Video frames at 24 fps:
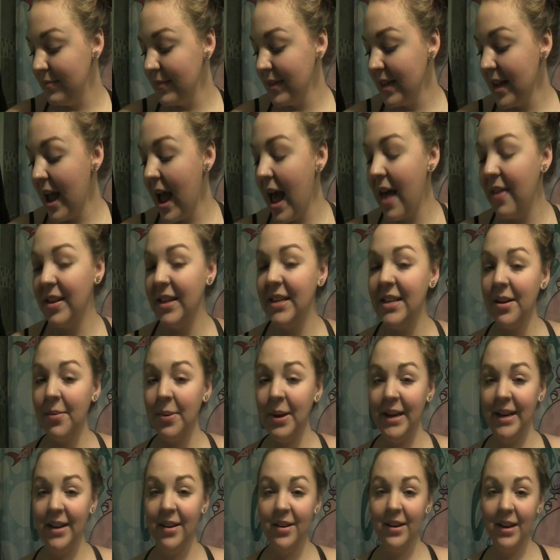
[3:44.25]
And then
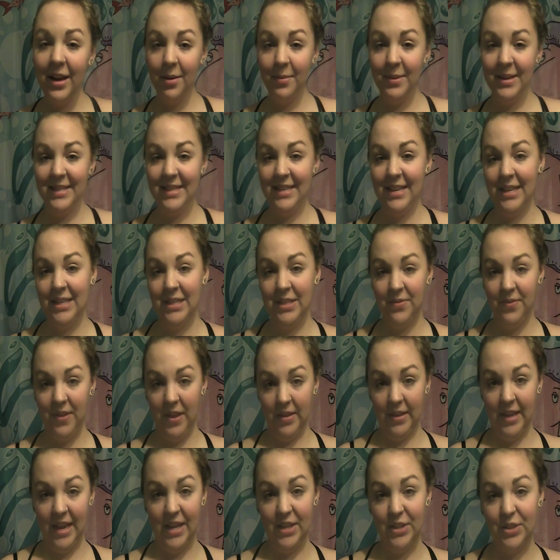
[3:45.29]
depending on how my skin's
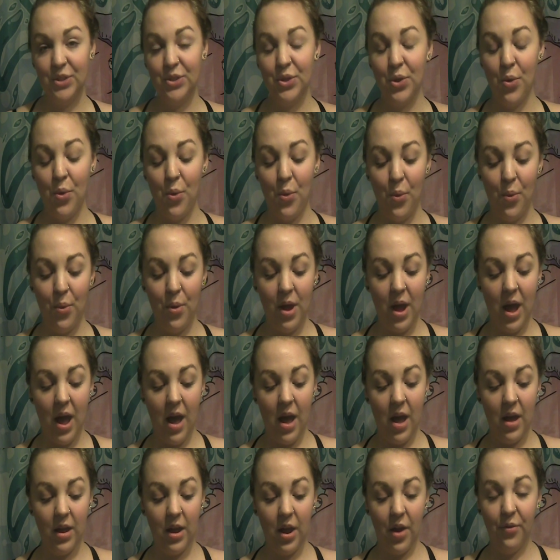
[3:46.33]
feeling, so
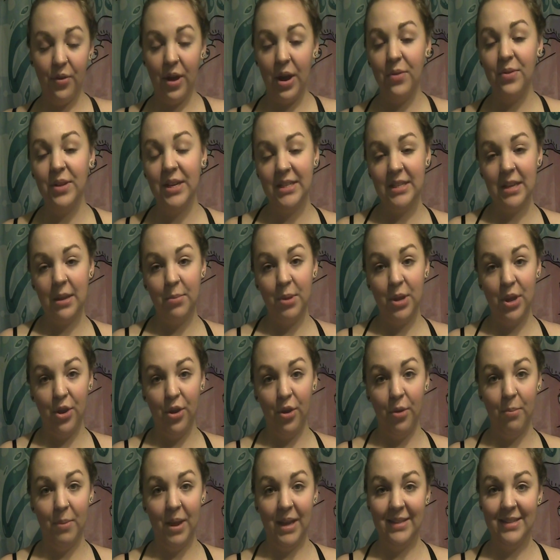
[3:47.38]
around this time of
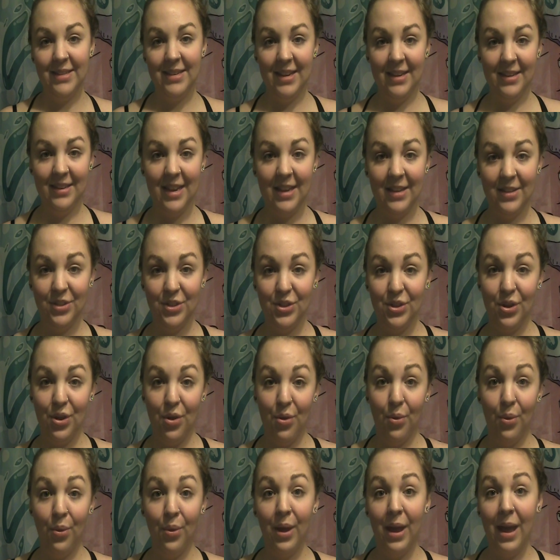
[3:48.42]
year my skin tends to
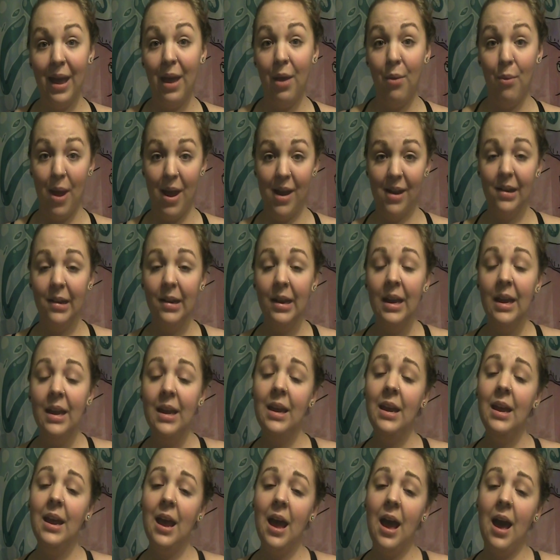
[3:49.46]
go haywire.
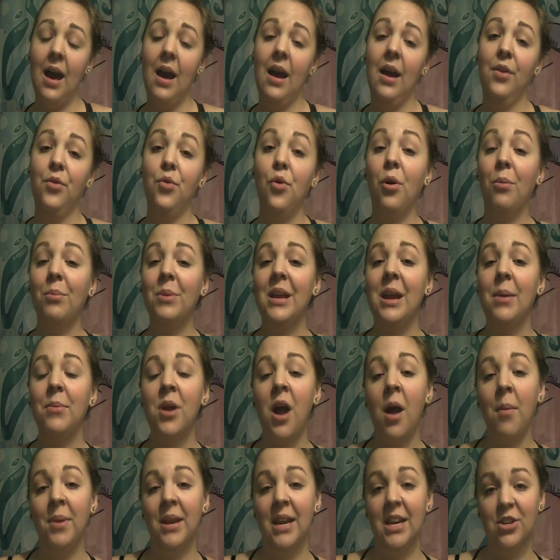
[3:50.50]
Normally I'm
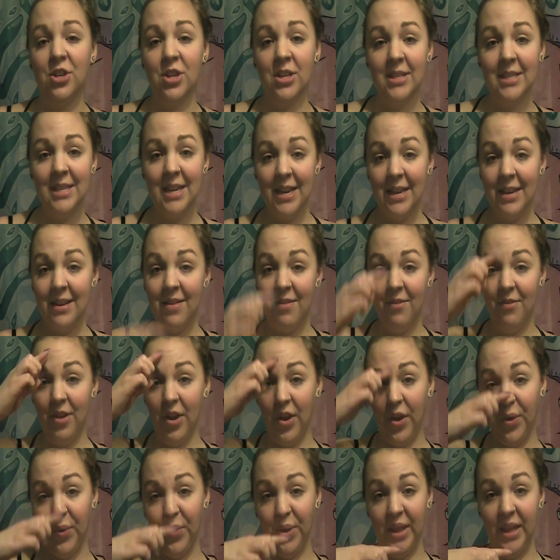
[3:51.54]
combination skin,
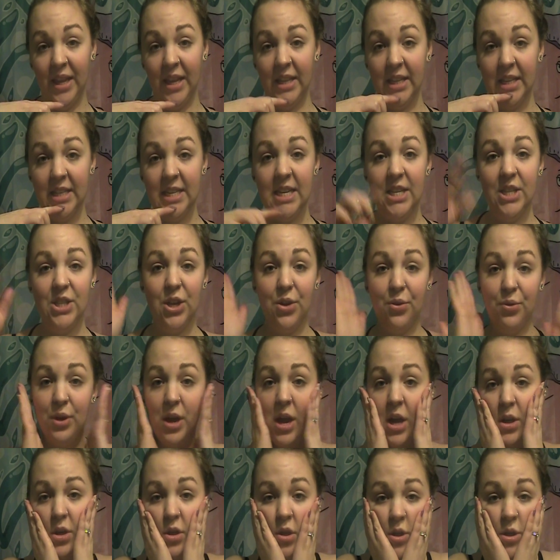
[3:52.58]
very oily in the T-zone,
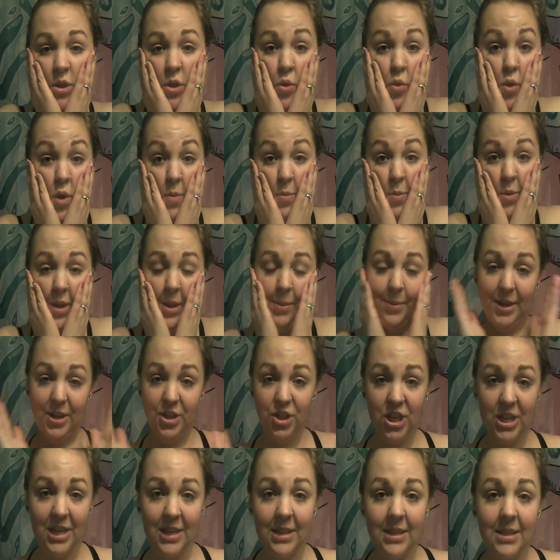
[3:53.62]
normal on my
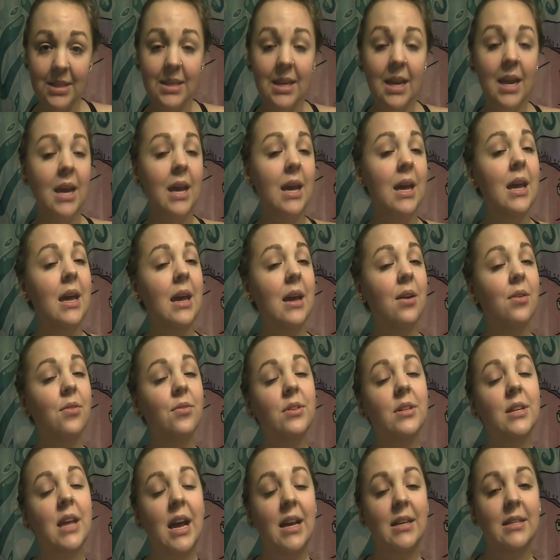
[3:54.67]
cheeks.
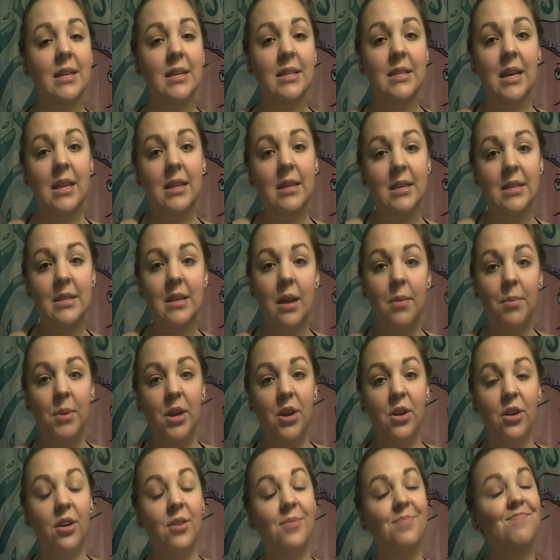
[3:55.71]
As I said, this time of
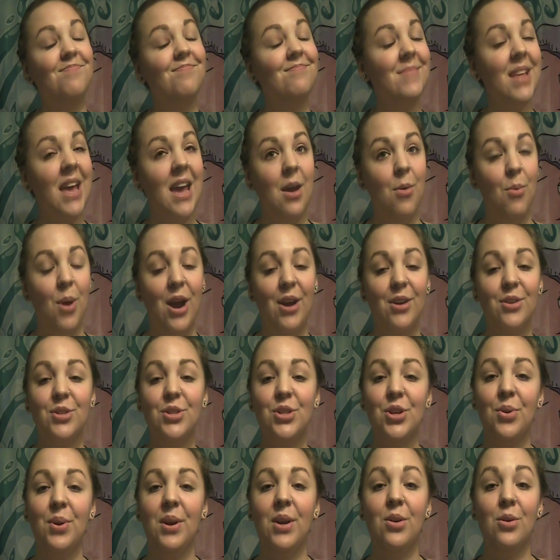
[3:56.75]
year, haywire,
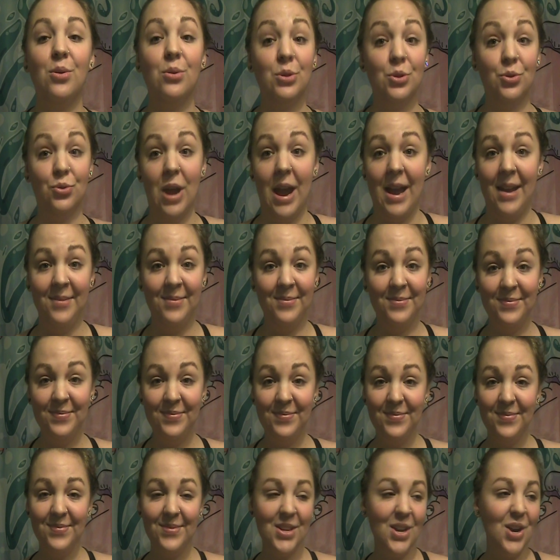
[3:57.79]
so it goes dry
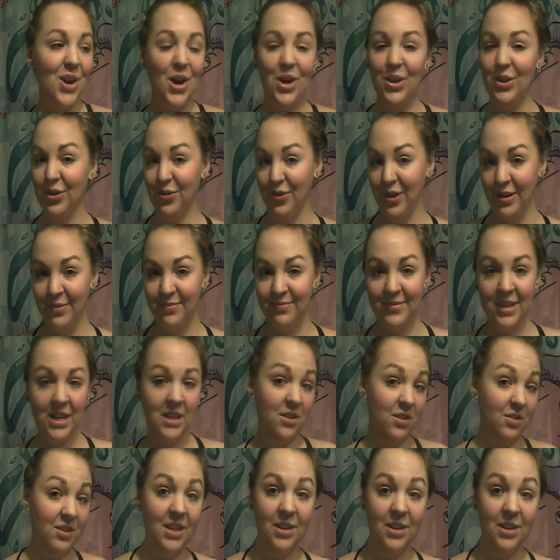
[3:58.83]
all over. I don't get